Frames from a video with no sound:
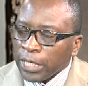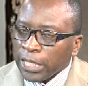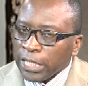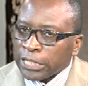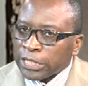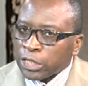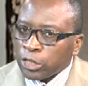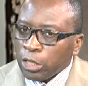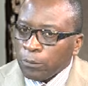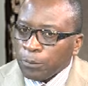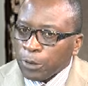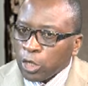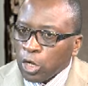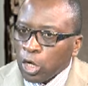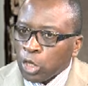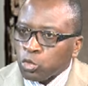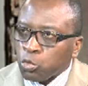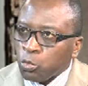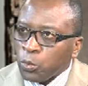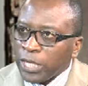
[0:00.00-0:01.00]
Is it not
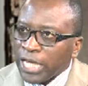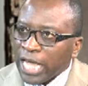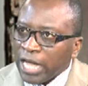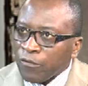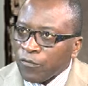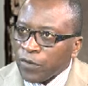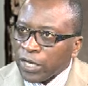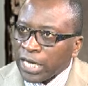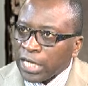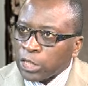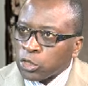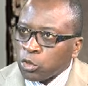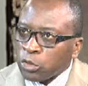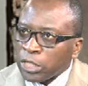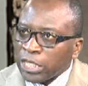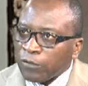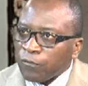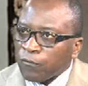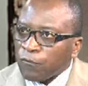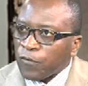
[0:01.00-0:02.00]
because we Africans don't
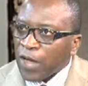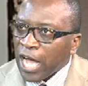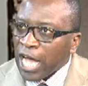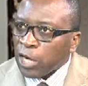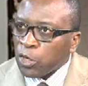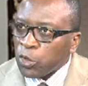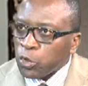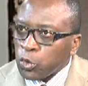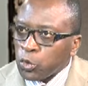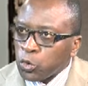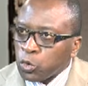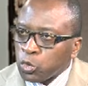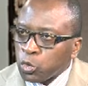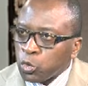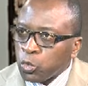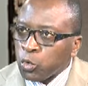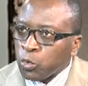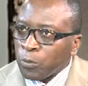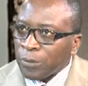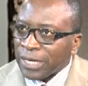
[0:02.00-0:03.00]
give value to
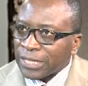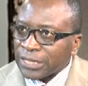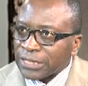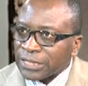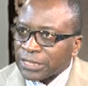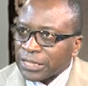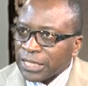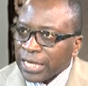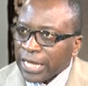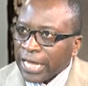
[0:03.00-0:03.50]
humans?